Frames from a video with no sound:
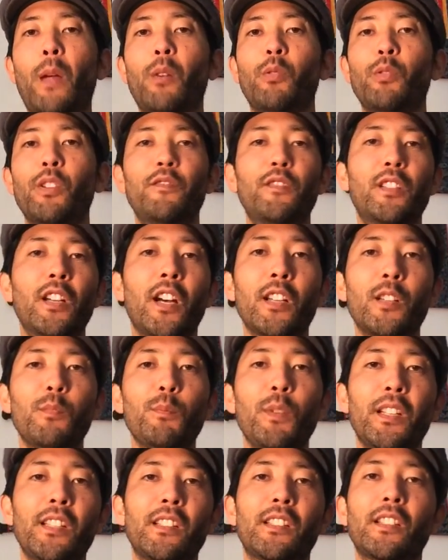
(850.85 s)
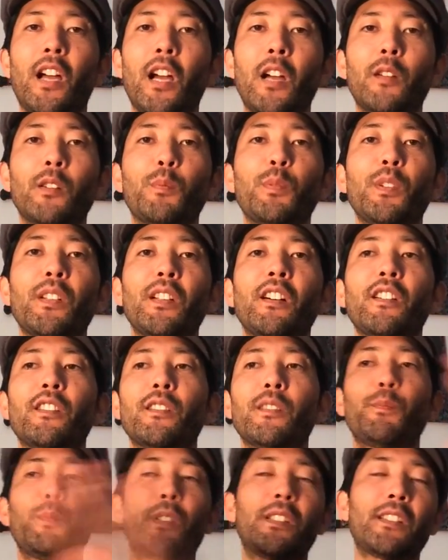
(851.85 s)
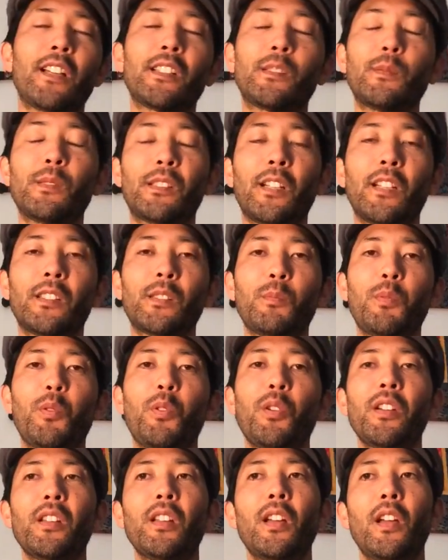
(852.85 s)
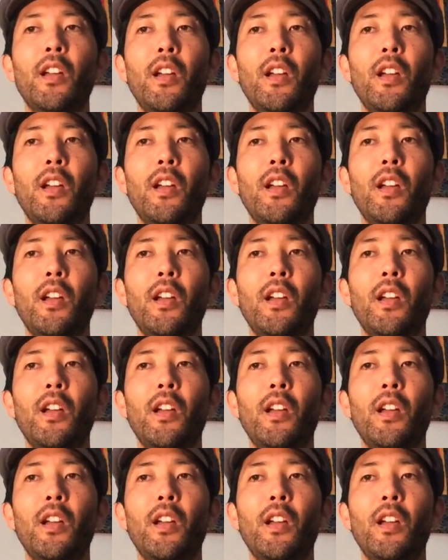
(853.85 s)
We've done it many times, but besides the point.